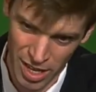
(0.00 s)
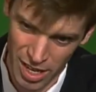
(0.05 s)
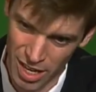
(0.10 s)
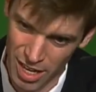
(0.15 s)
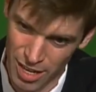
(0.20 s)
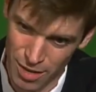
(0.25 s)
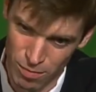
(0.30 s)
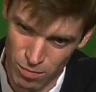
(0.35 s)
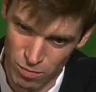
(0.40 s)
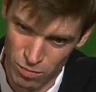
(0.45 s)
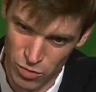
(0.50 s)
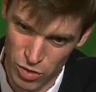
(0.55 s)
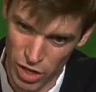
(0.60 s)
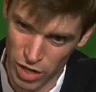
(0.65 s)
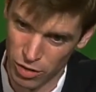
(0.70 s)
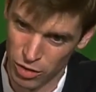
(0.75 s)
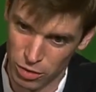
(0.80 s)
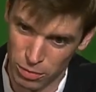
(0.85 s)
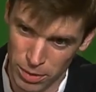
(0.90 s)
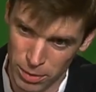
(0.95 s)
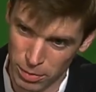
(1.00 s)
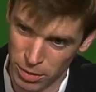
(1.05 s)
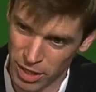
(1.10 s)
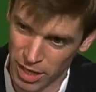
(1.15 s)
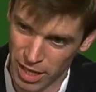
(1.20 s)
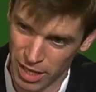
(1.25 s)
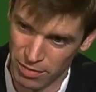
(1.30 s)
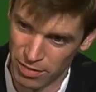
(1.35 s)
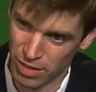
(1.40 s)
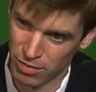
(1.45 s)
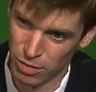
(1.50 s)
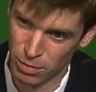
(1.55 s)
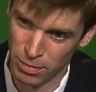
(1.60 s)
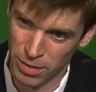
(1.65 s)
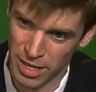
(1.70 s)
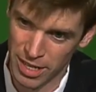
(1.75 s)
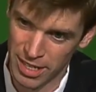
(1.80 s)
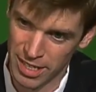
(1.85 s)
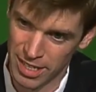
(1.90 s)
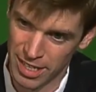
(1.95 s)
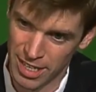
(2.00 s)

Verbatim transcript: um, generous people I've ever met.